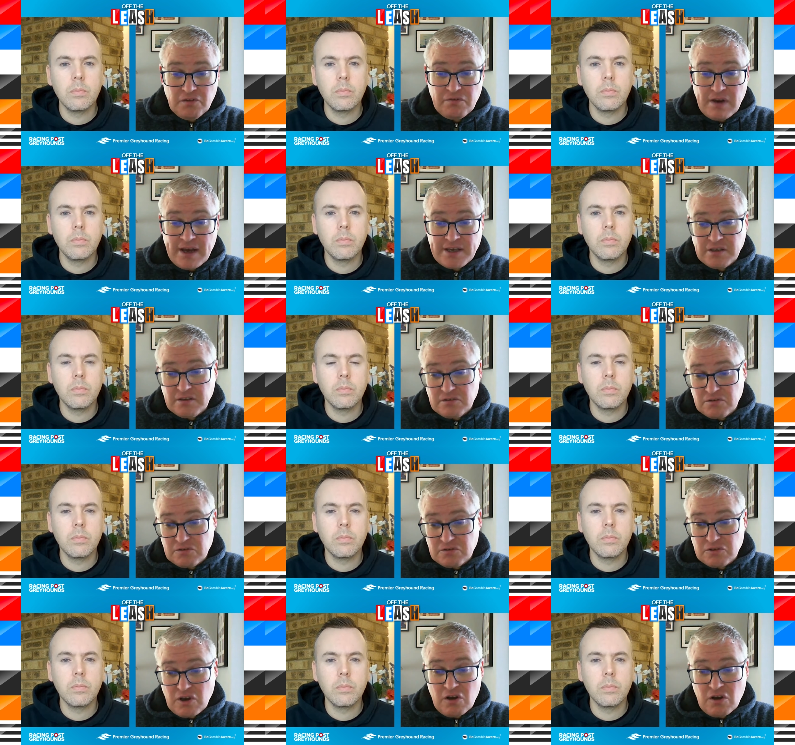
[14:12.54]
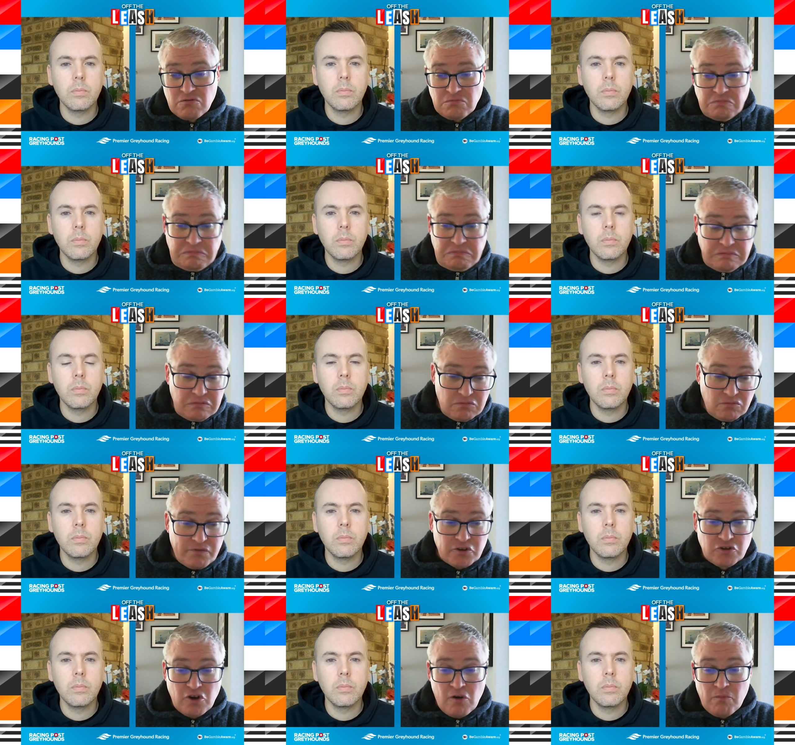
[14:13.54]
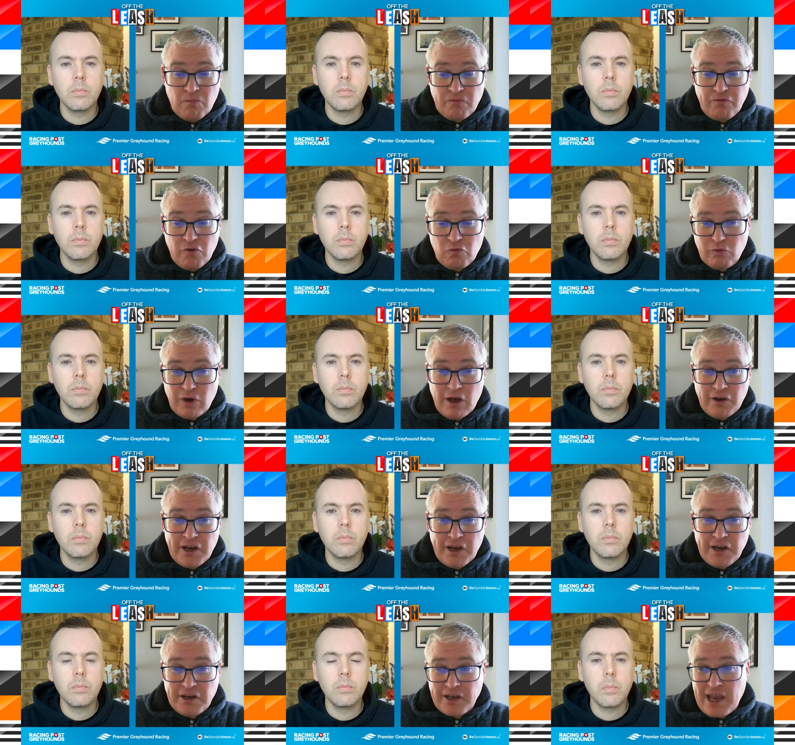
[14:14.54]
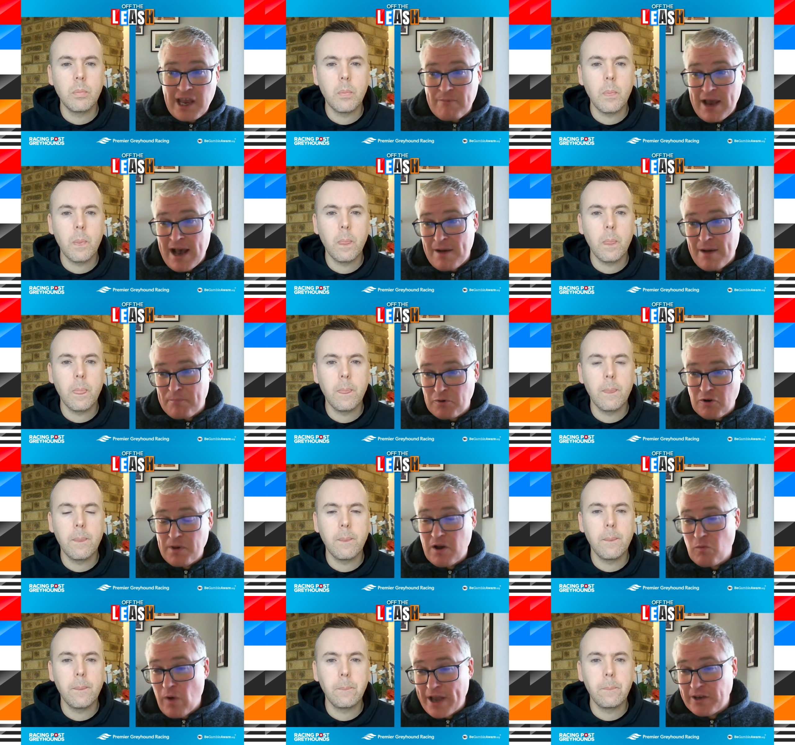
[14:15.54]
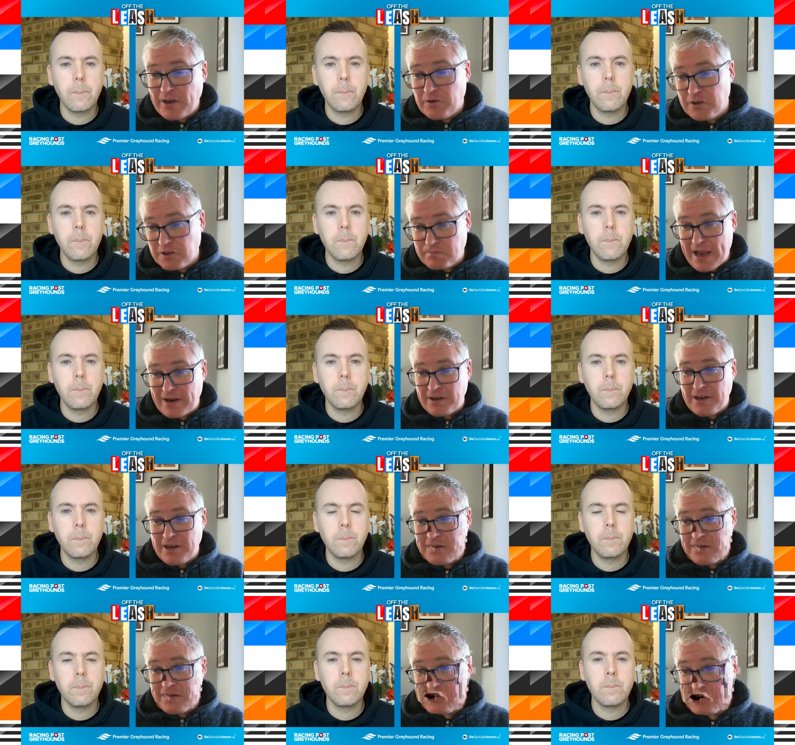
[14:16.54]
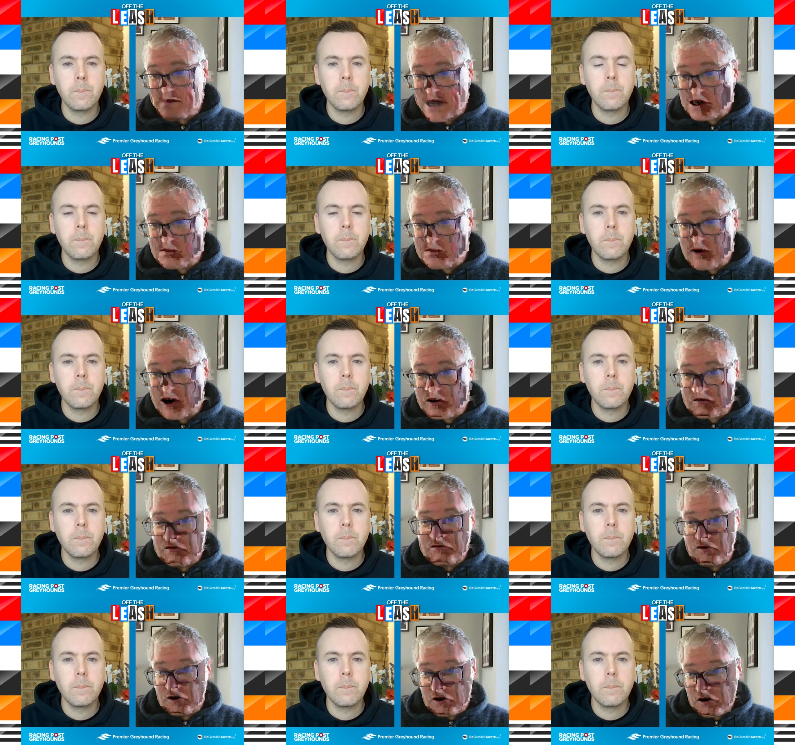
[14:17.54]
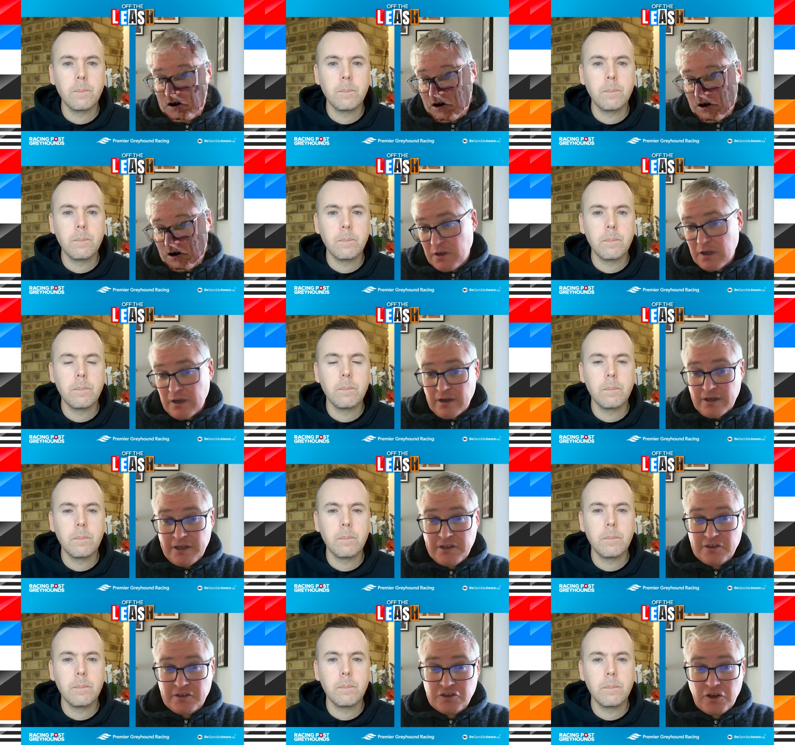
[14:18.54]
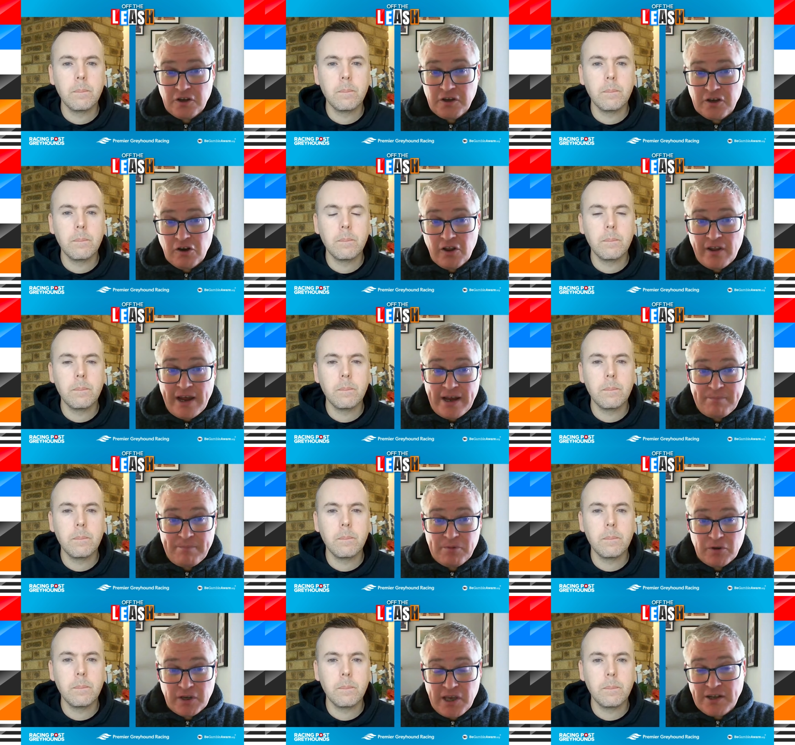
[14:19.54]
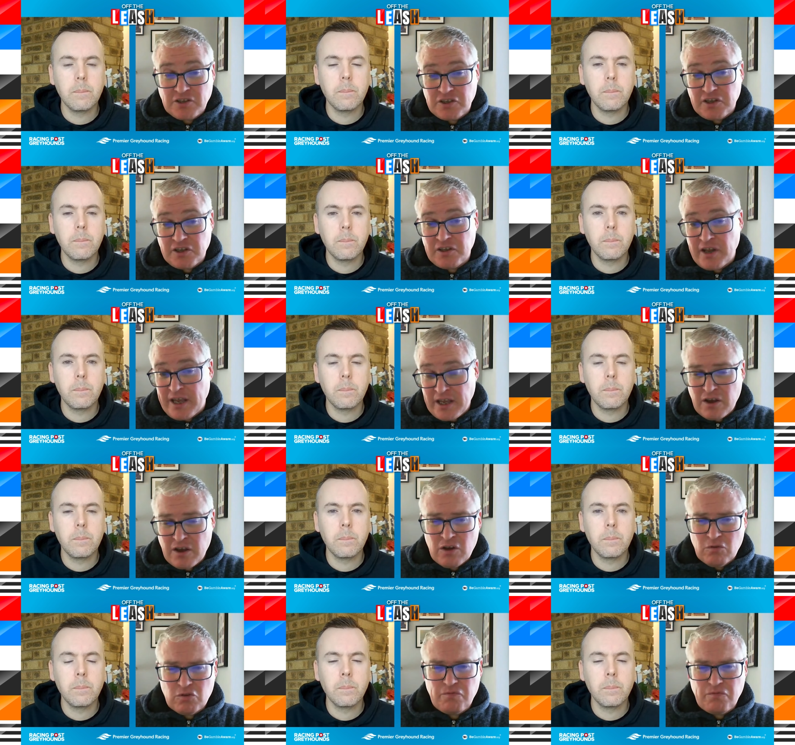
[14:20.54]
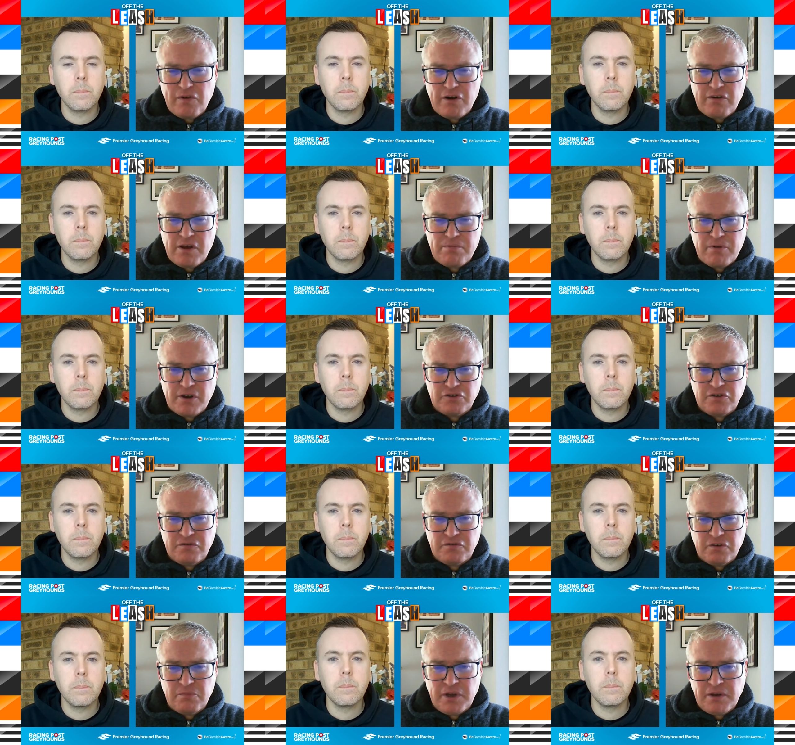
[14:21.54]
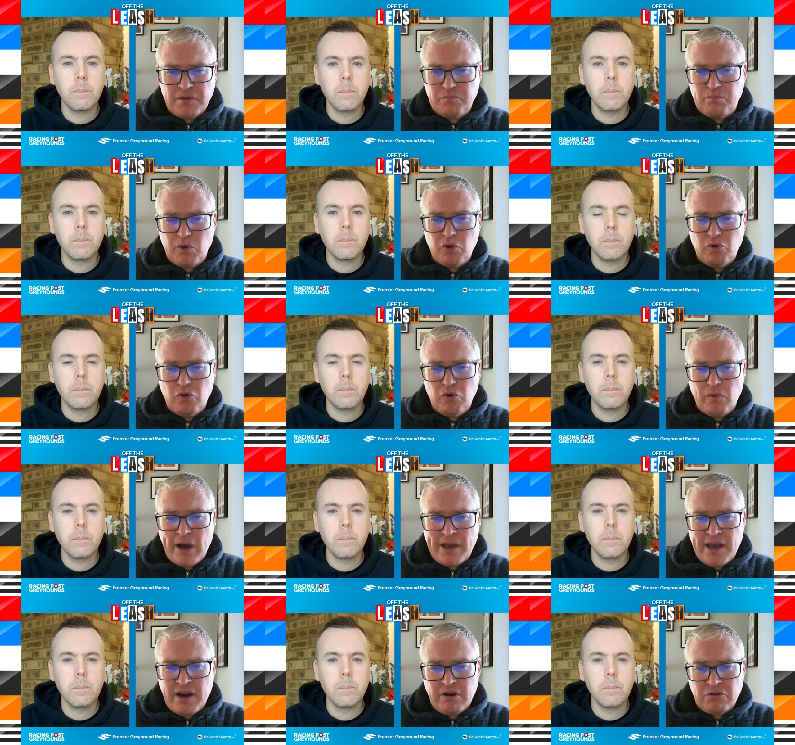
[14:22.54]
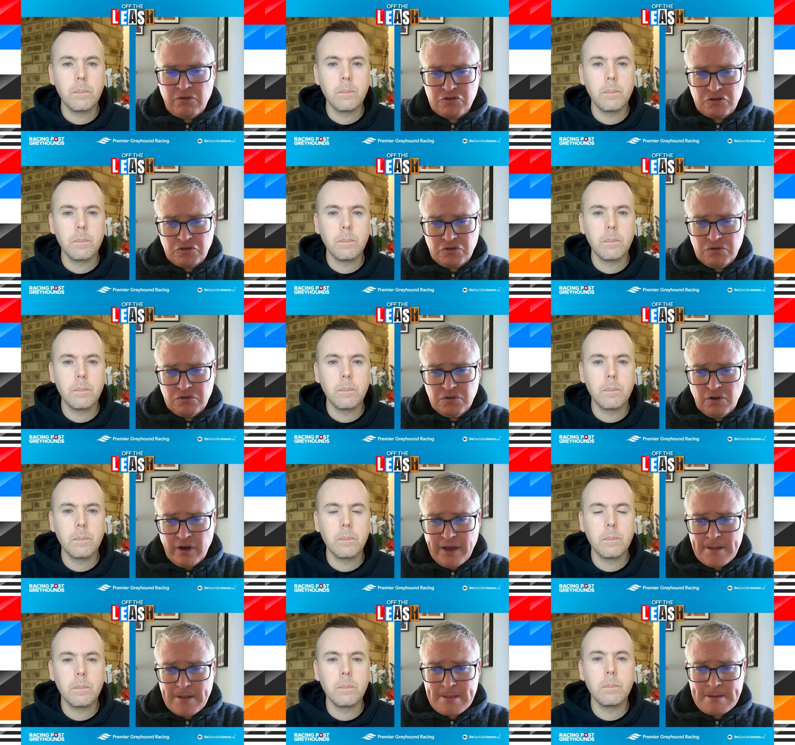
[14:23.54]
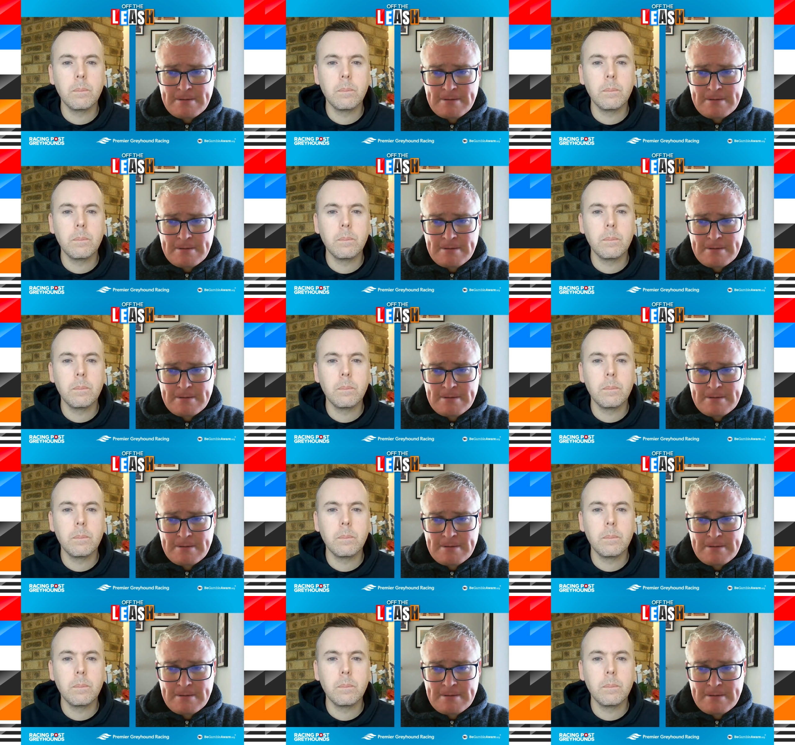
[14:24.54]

Speaker 1: of late. So whether Tom thought, well, I need to get him out, put a bit of weight on his back, it needed a smash break from 4, and he'd certainly got that. But King Sydney was very impressive. I mean, blew away Aero Secundi.